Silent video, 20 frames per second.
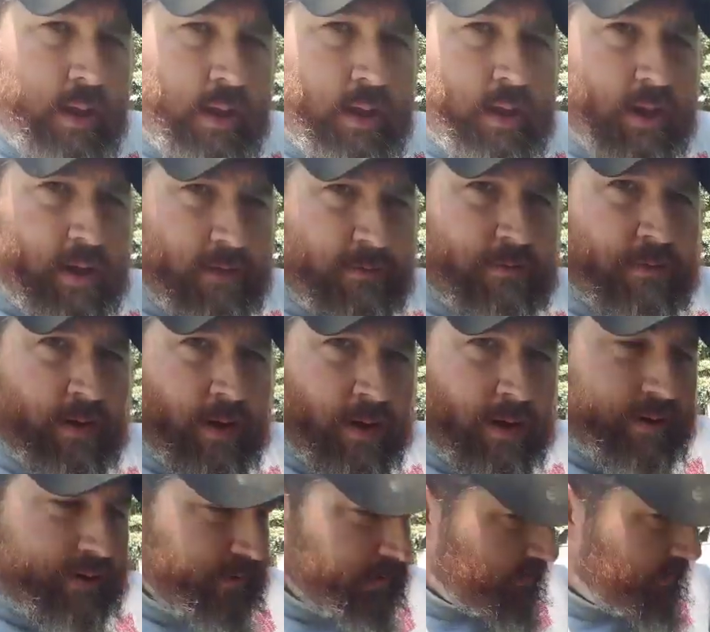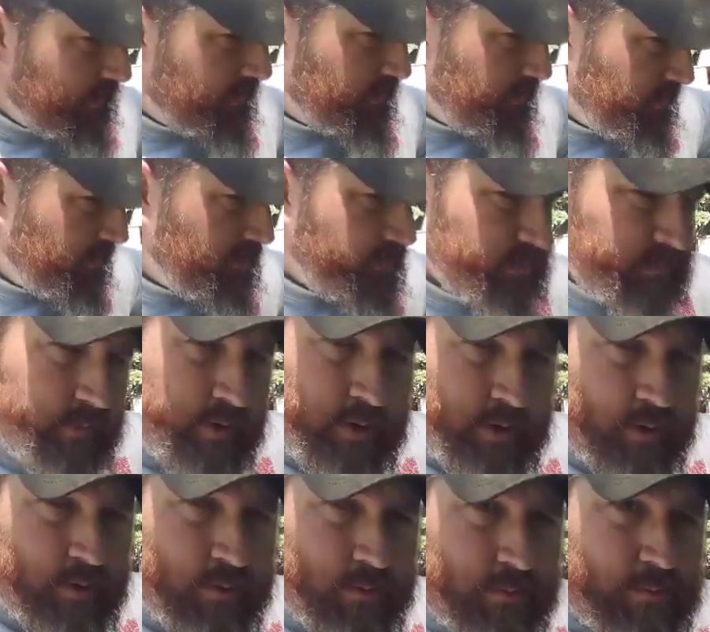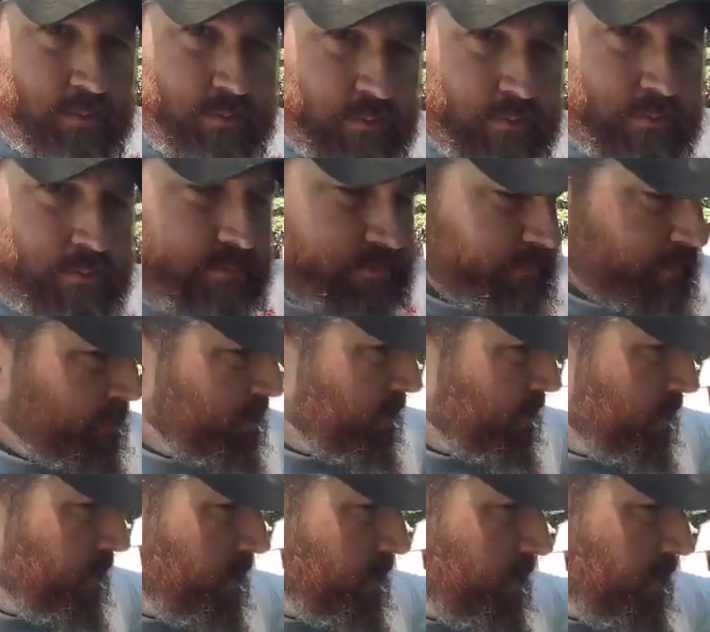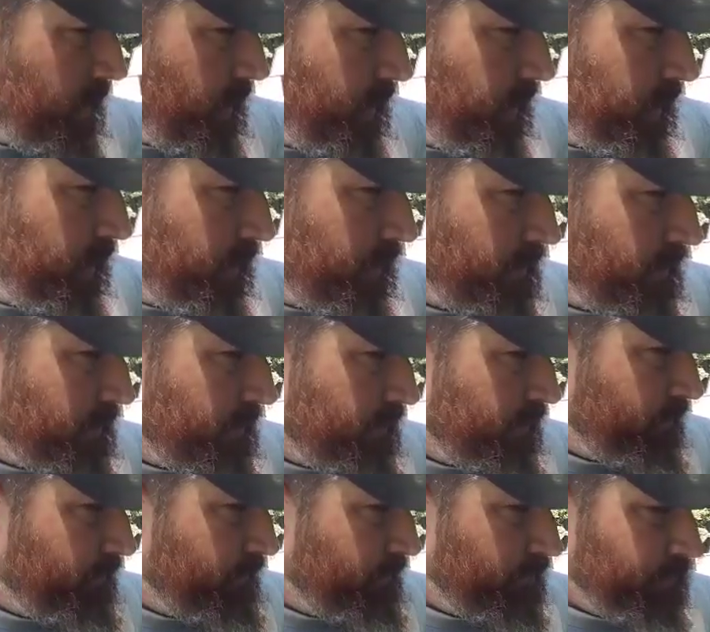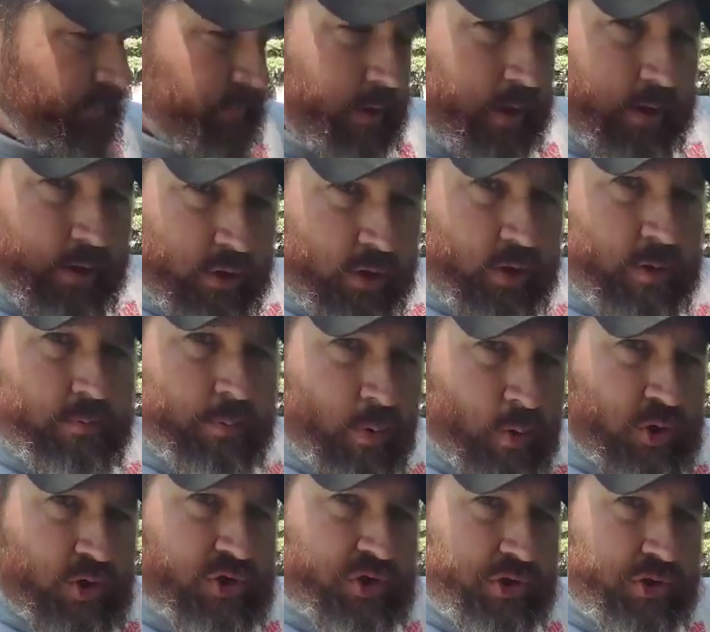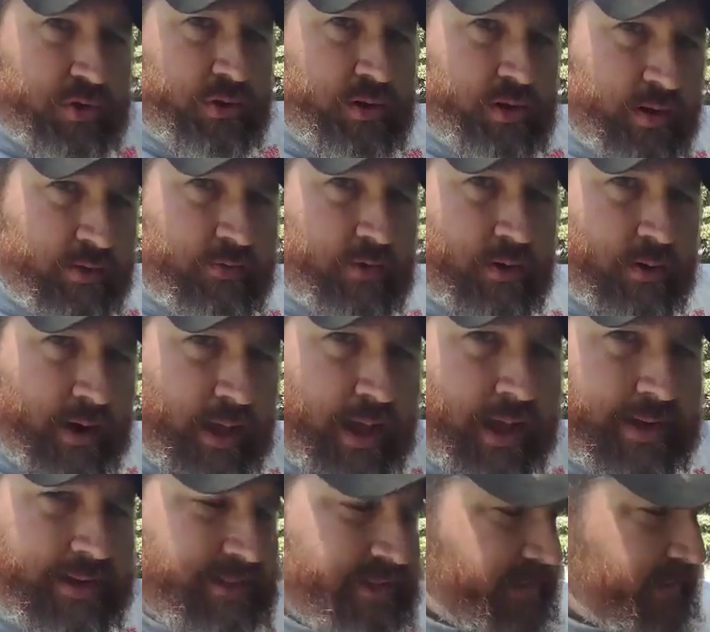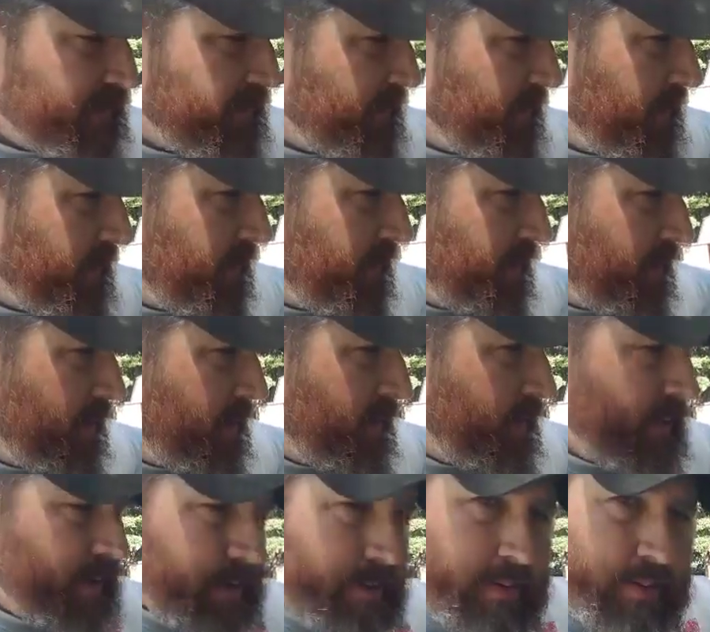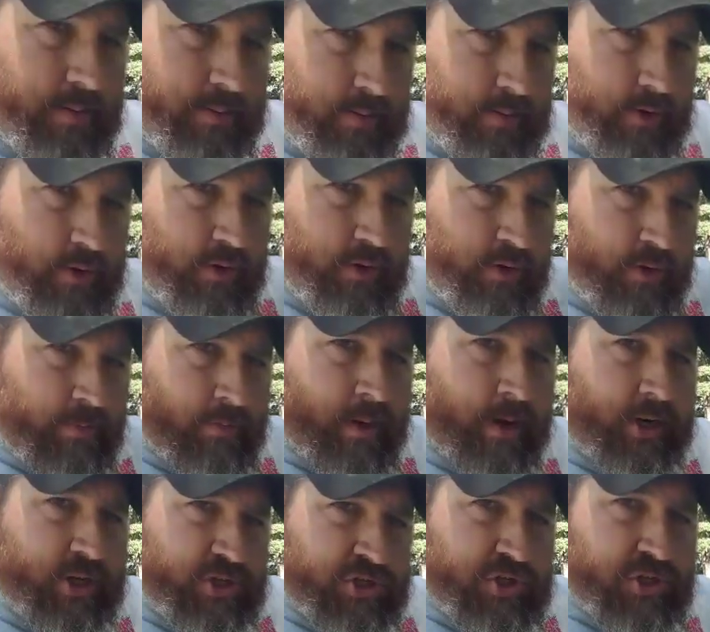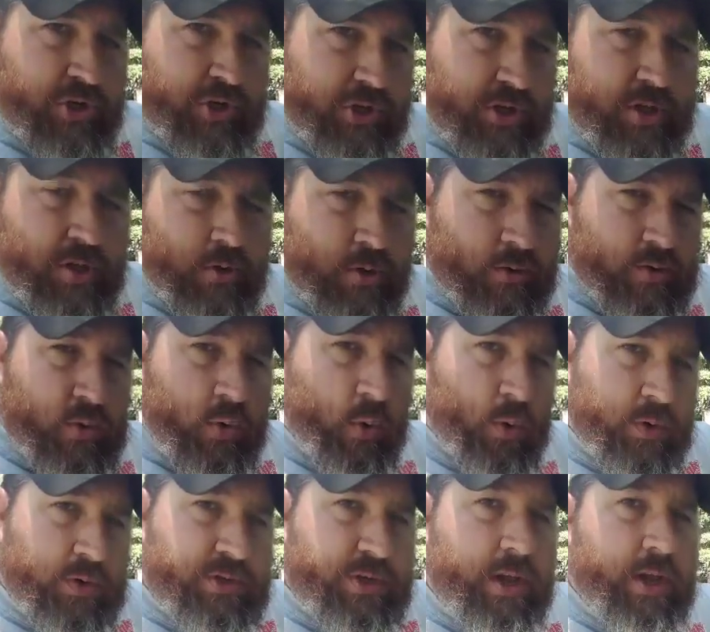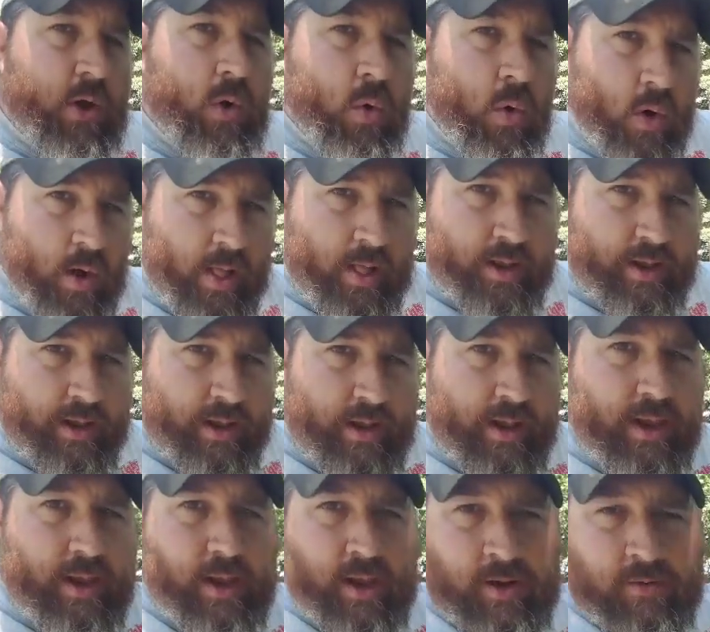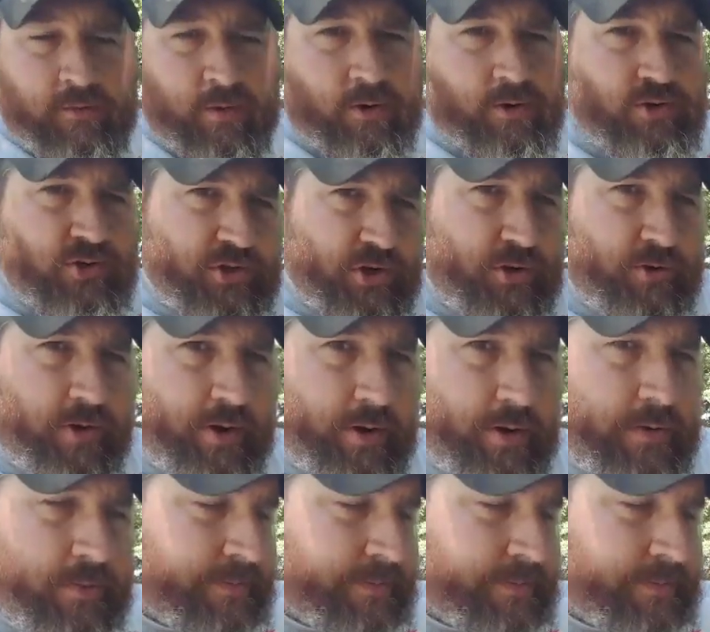if not, a good portion of your lights, your money should go towards a quality inverter generator.